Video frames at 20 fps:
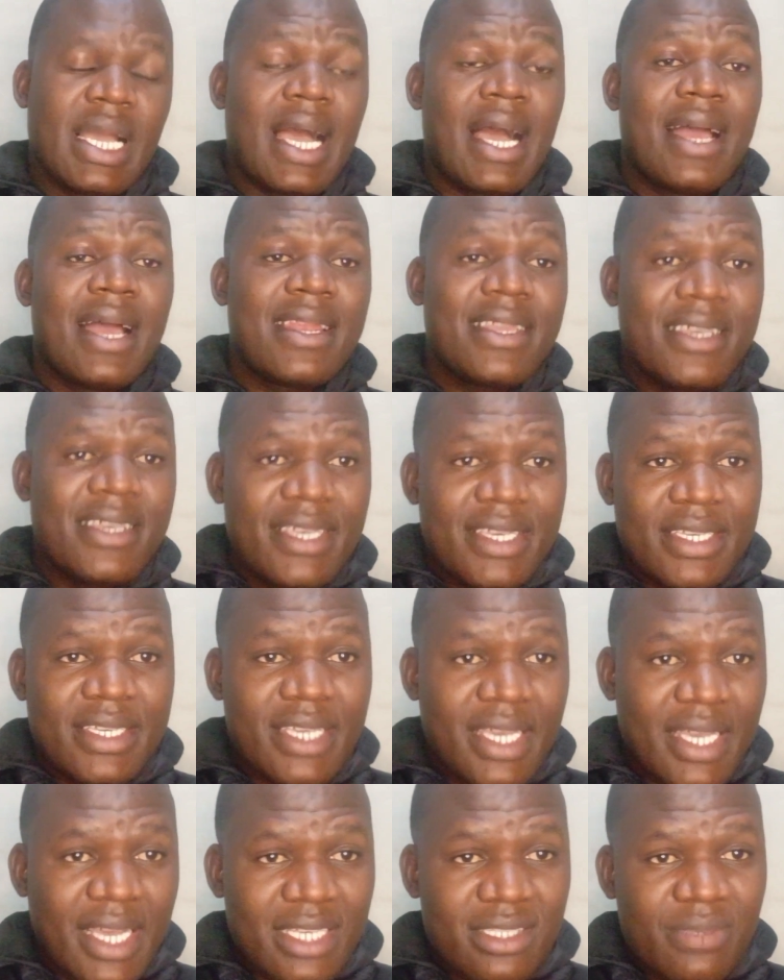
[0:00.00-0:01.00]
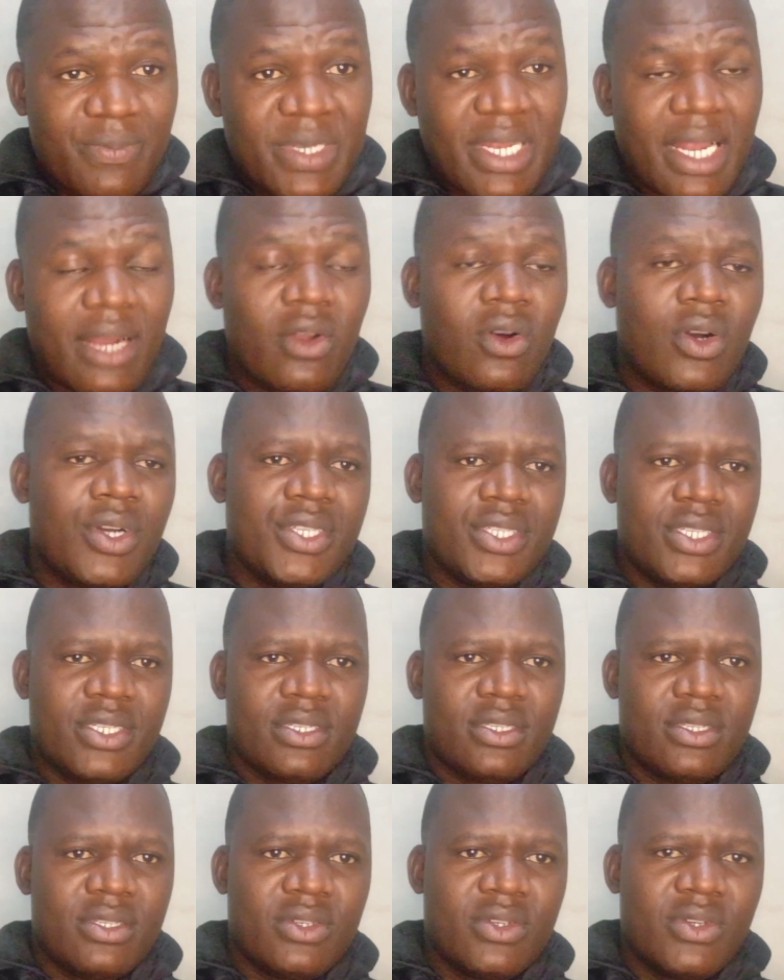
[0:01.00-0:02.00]
And he has been annoyed
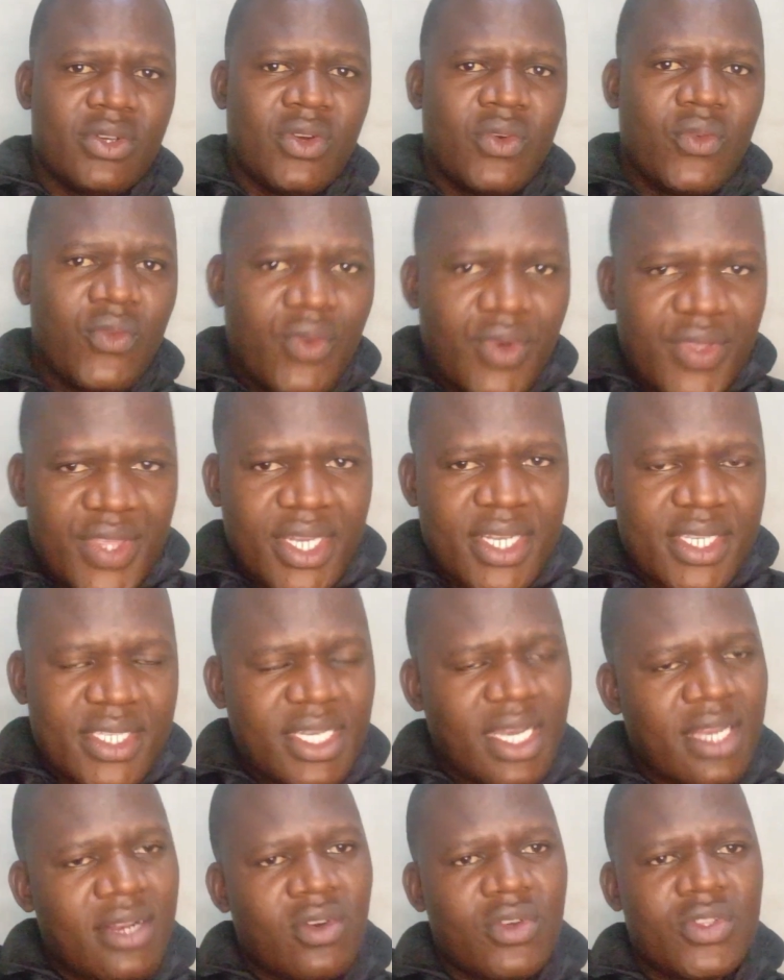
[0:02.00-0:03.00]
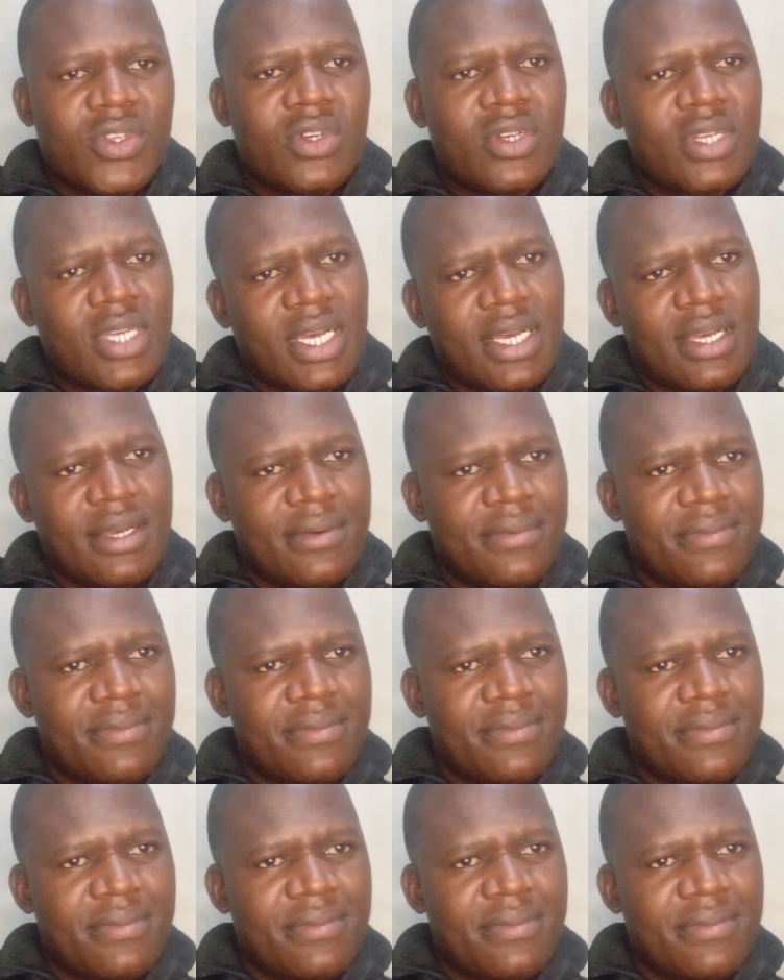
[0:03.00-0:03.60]
with Richard Onyonka.